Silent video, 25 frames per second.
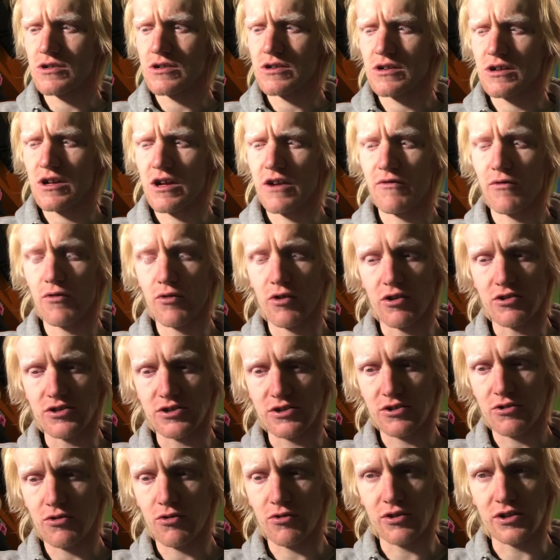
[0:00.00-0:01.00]
if all goes
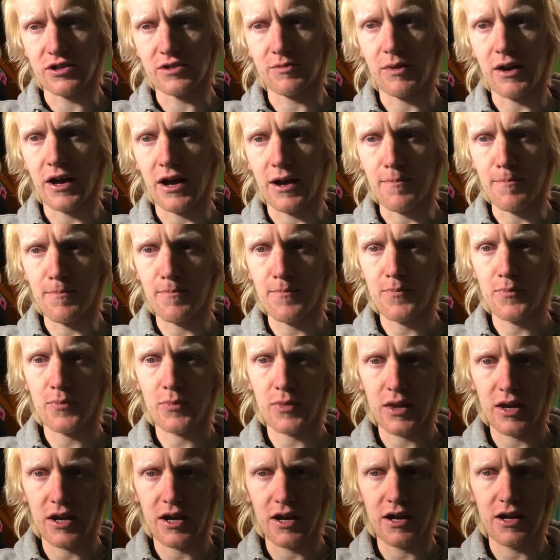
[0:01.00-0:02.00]
according to plan,
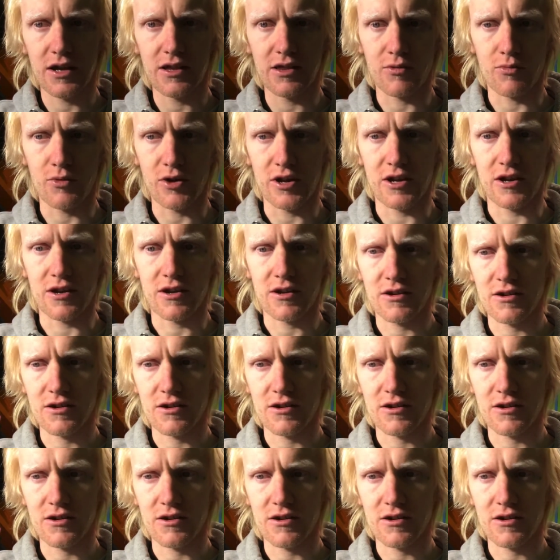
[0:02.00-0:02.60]
in the week.